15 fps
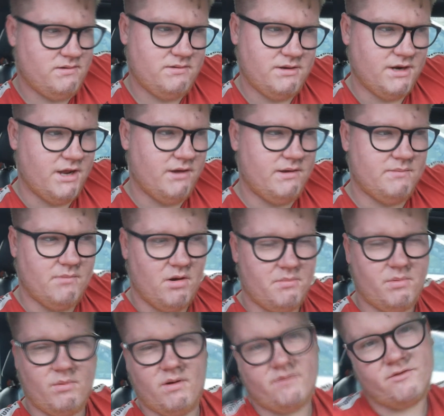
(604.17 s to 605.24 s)
You know, it might
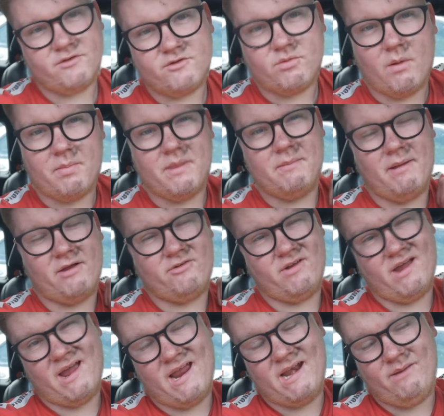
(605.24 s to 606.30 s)
be worth just swapping the
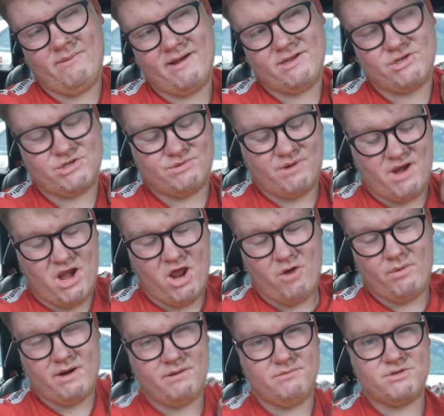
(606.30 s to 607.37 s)
battery out anyway, just so I
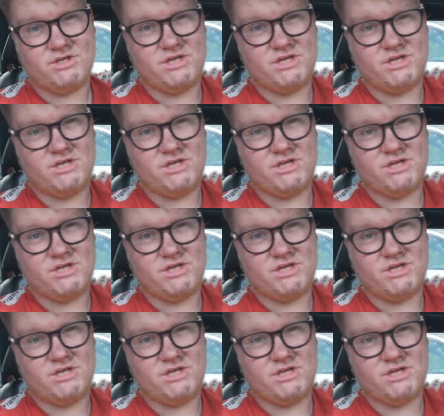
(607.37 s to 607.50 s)
know when it was